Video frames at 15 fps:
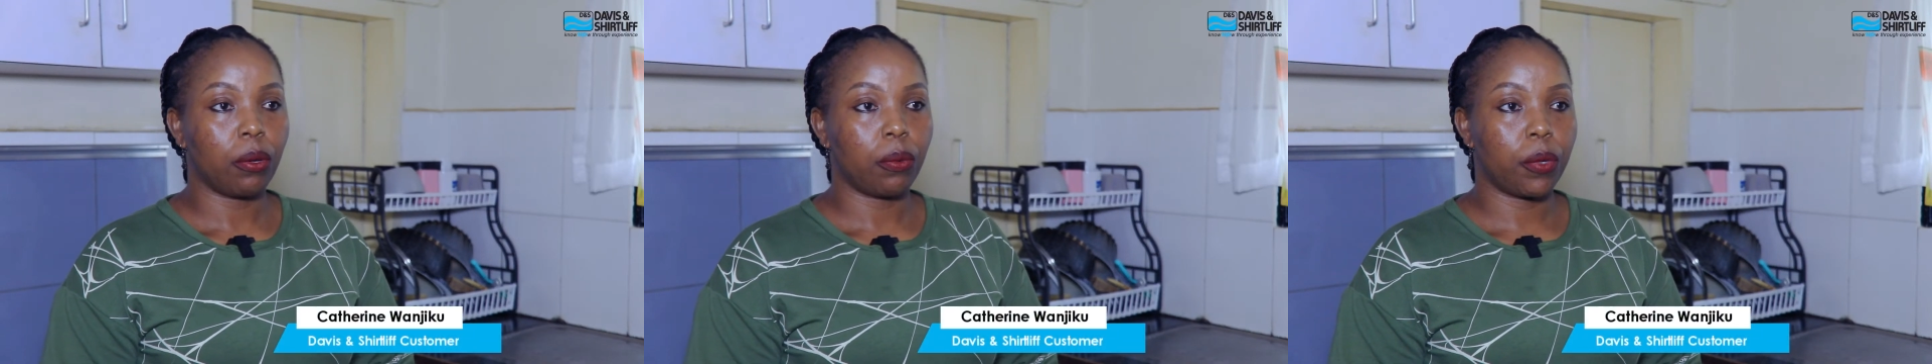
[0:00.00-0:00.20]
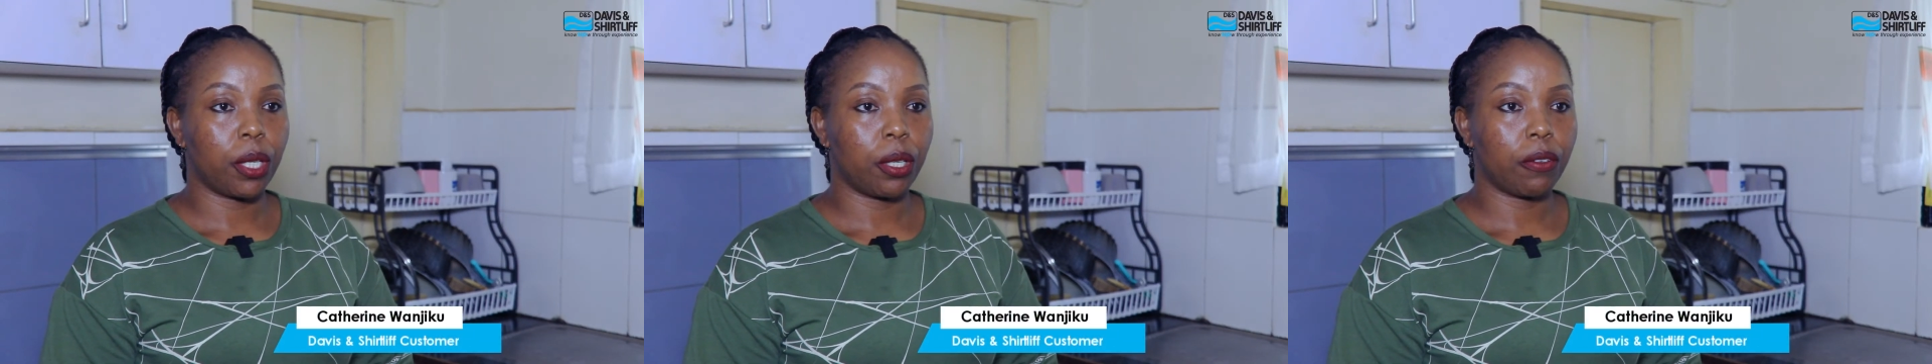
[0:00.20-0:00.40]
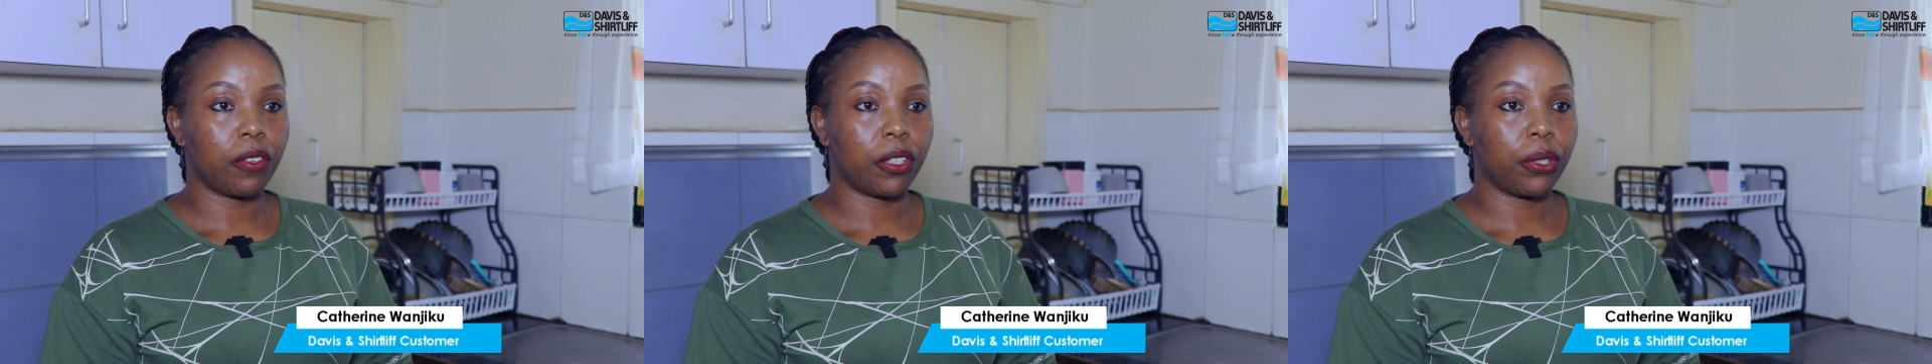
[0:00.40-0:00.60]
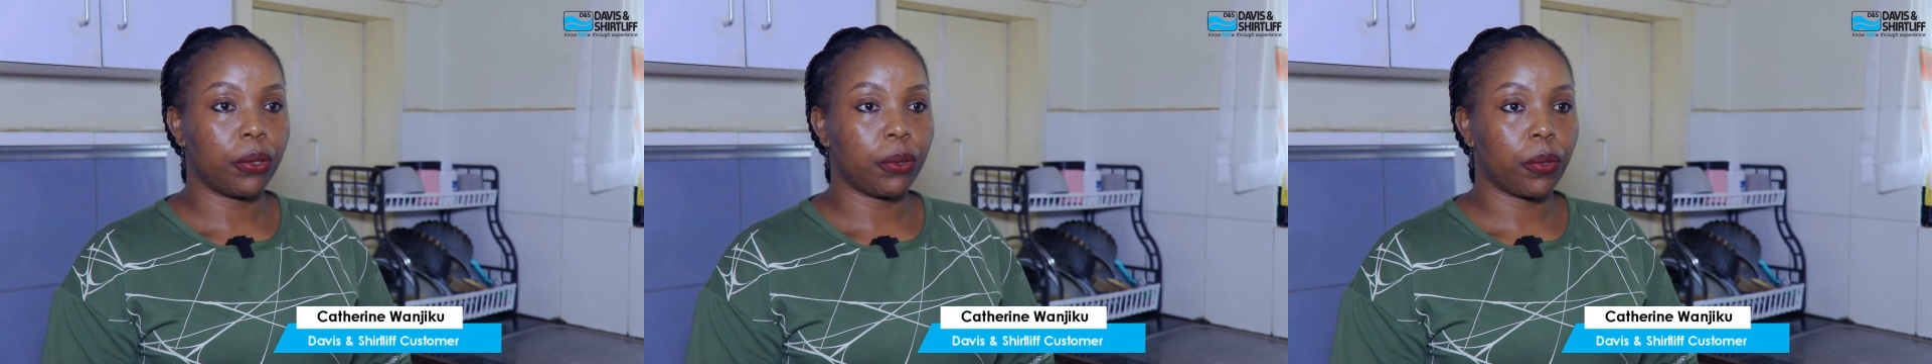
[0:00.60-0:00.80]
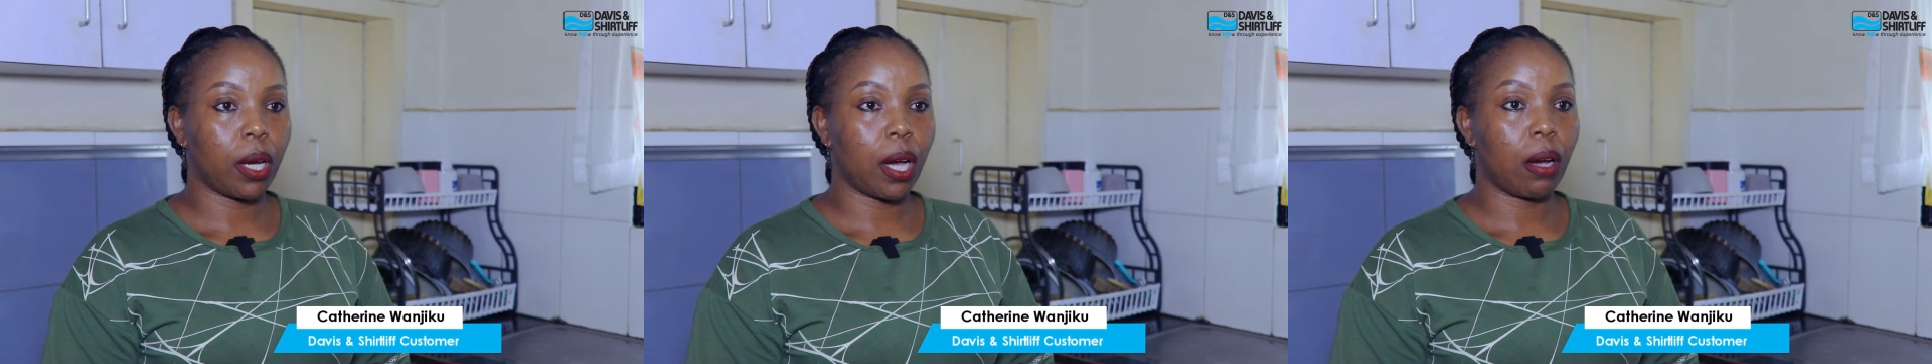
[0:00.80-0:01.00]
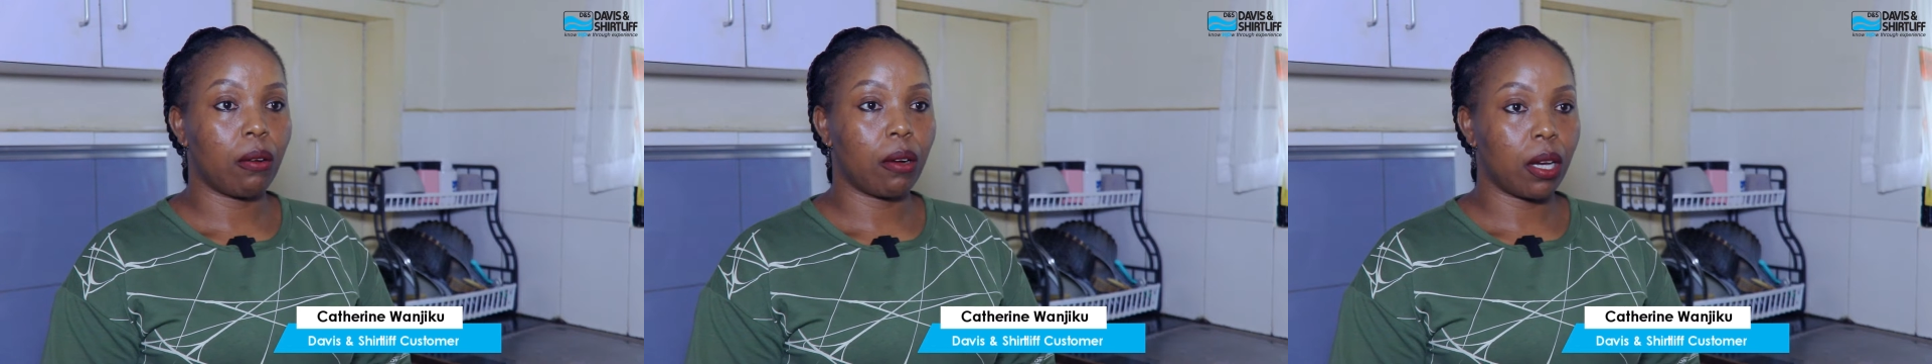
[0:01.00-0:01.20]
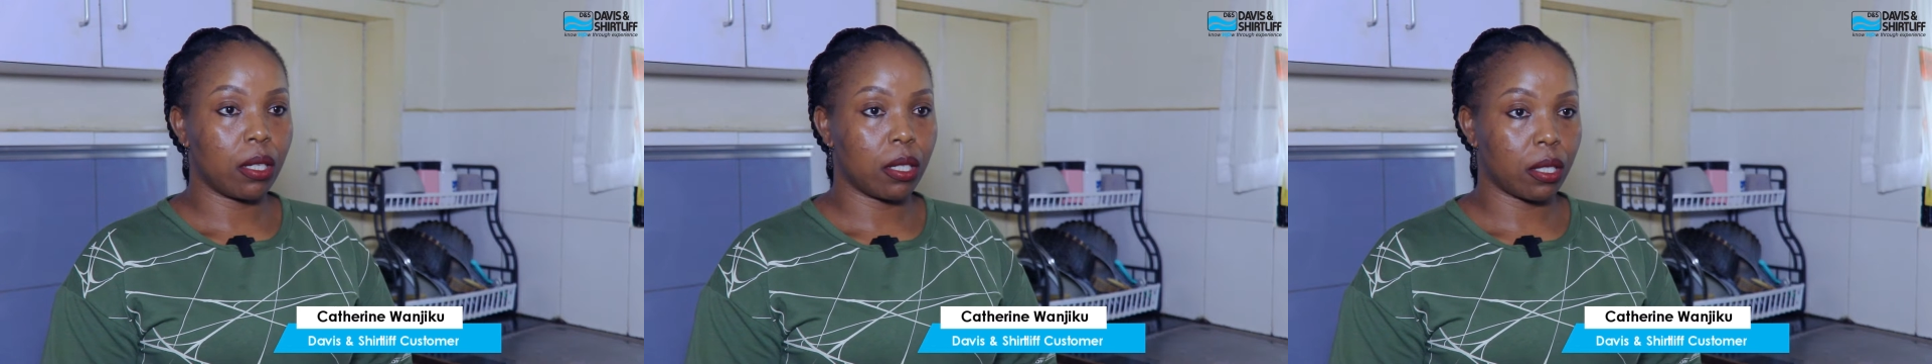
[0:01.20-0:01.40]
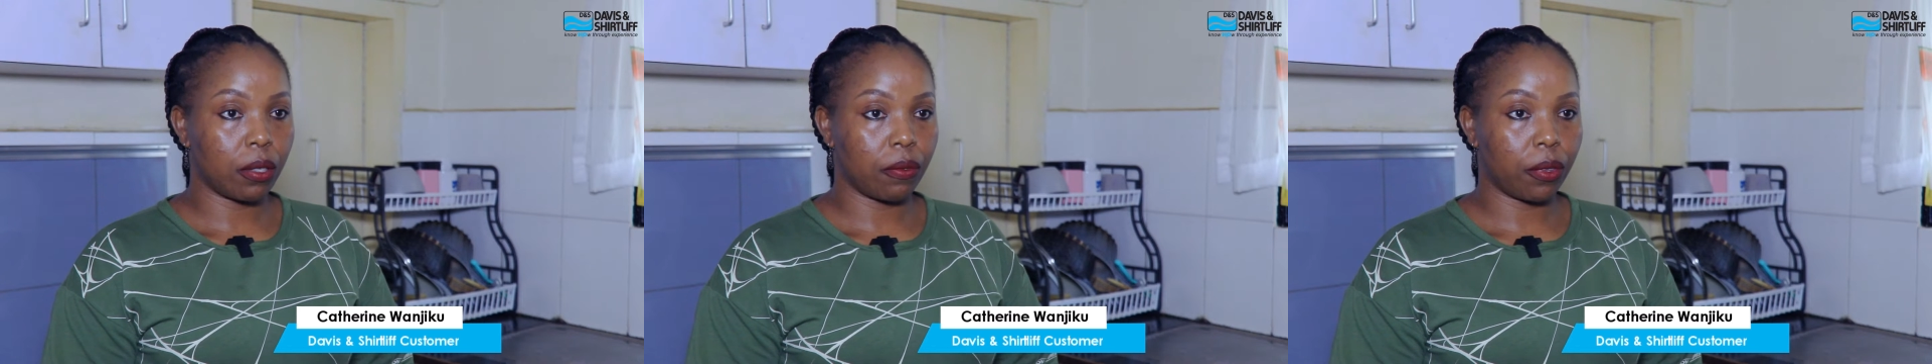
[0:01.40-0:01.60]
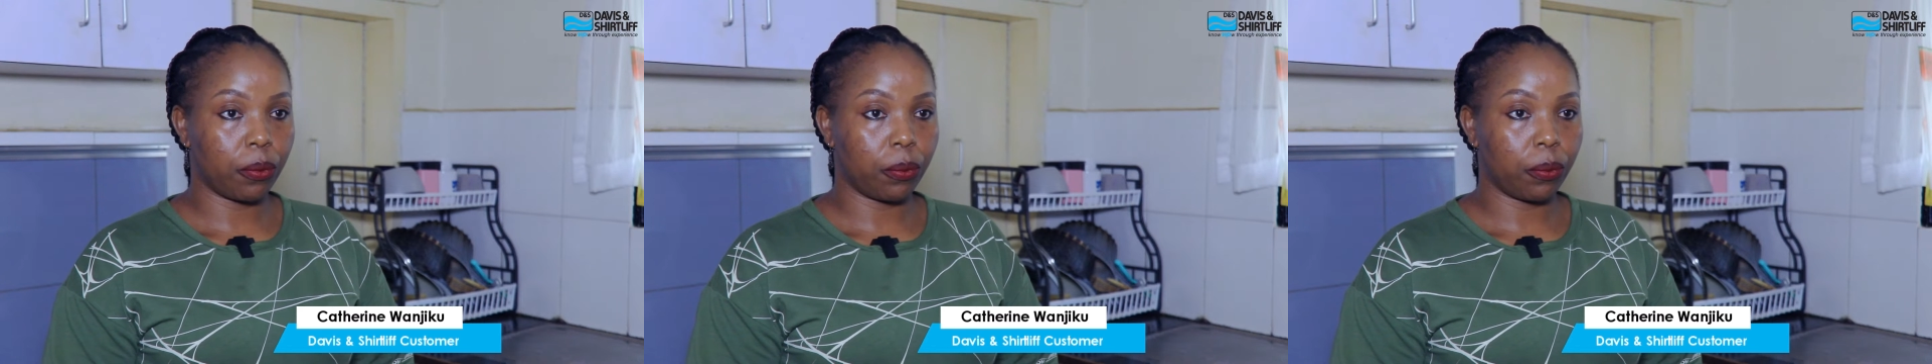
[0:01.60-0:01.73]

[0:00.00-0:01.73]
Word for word: we never knew how unsafe